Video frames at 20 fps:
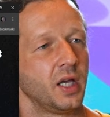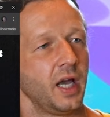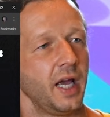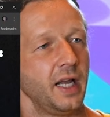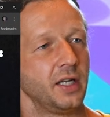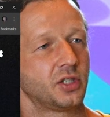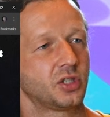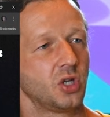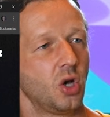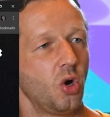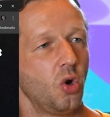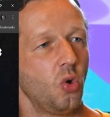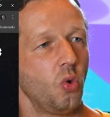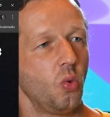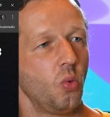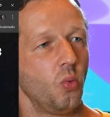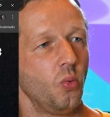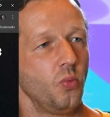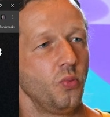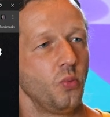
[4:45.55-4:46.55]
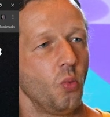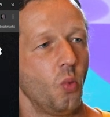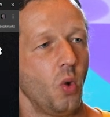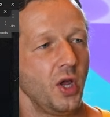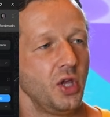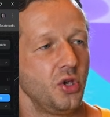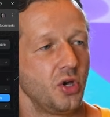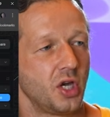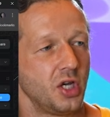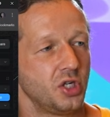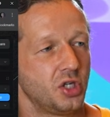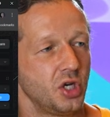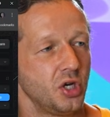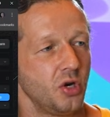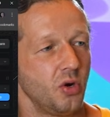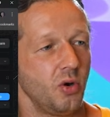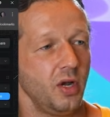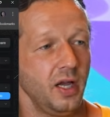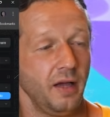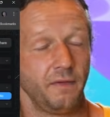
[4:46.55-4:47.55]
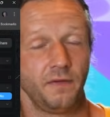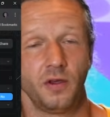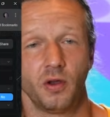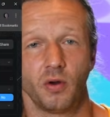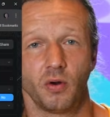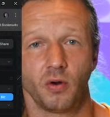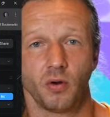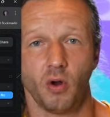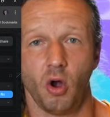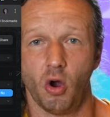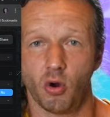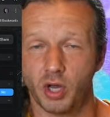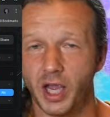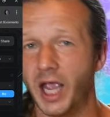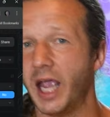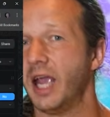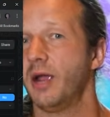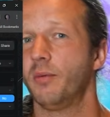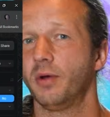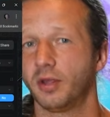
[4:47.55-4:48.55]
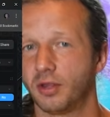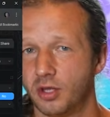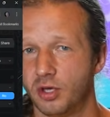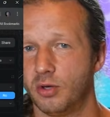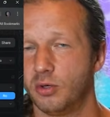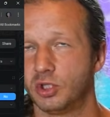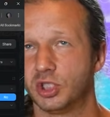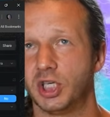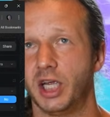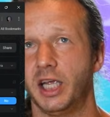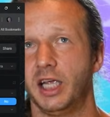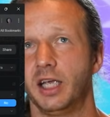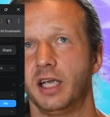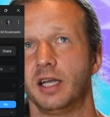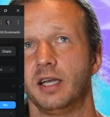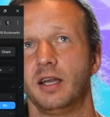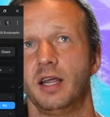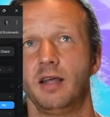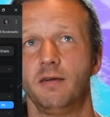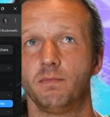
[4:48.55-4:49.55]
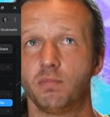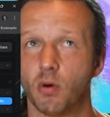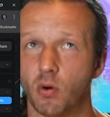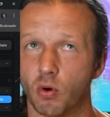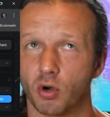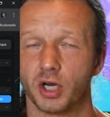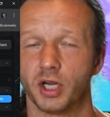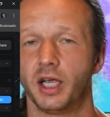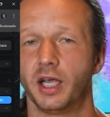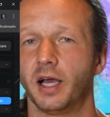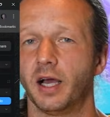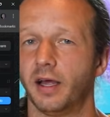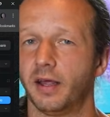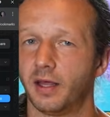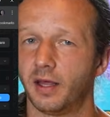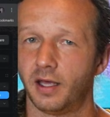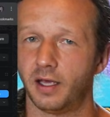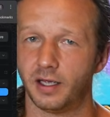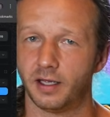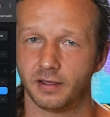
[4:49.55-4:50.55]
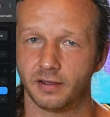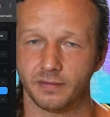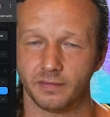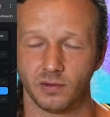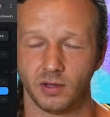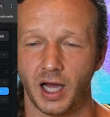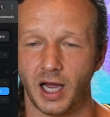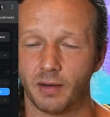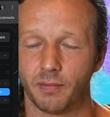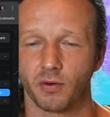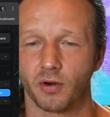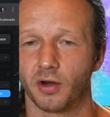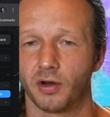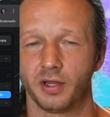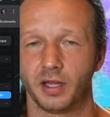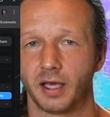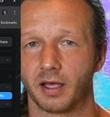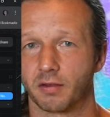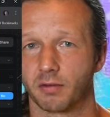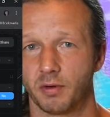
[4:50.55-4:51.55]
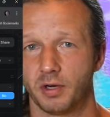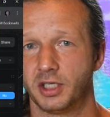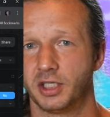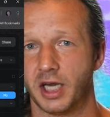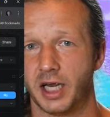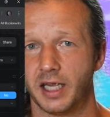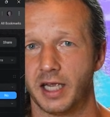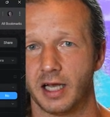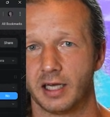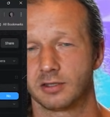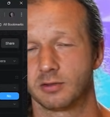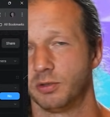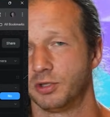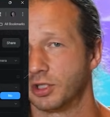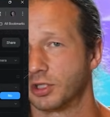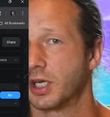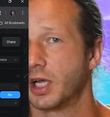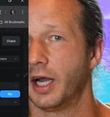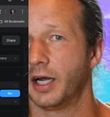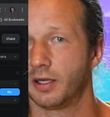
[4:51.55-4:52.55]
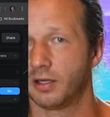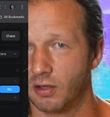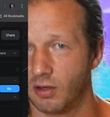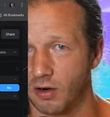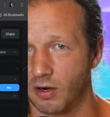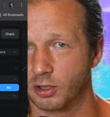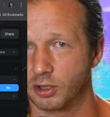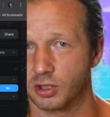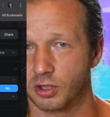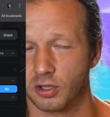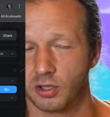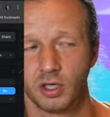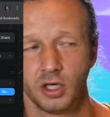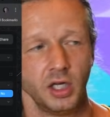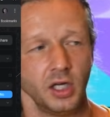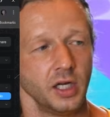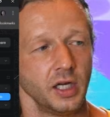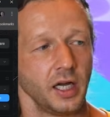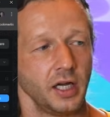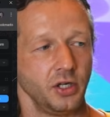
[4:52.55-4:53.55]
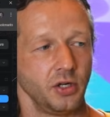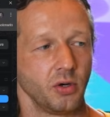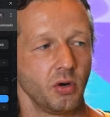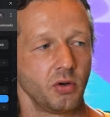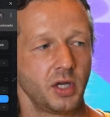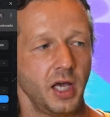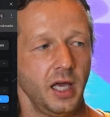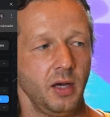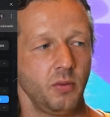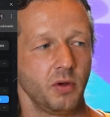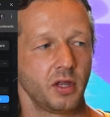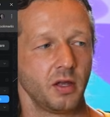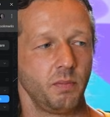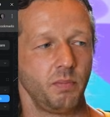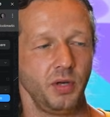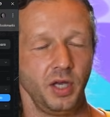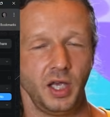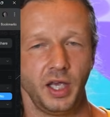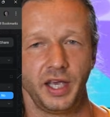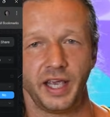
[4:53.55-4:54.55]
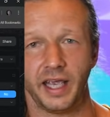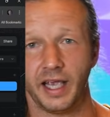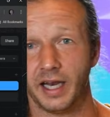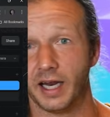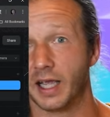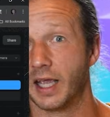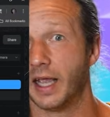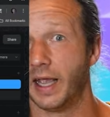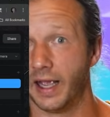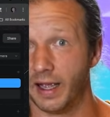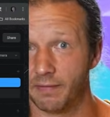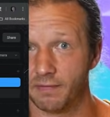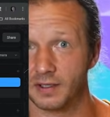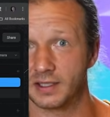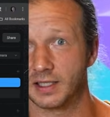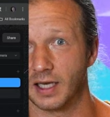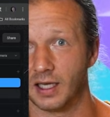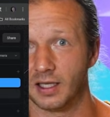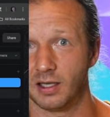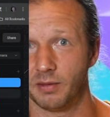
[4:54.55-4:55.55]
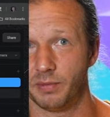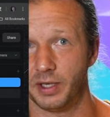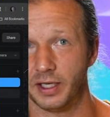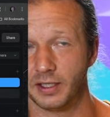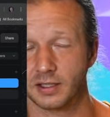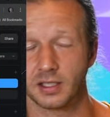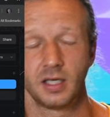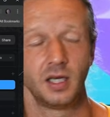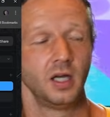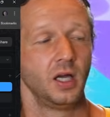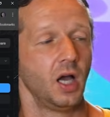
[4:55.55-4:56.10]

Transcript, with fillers: And so what you can do if you're okay with using and importing a library like three J S, which is kind of larger, and you're okay with it being in a canvas element,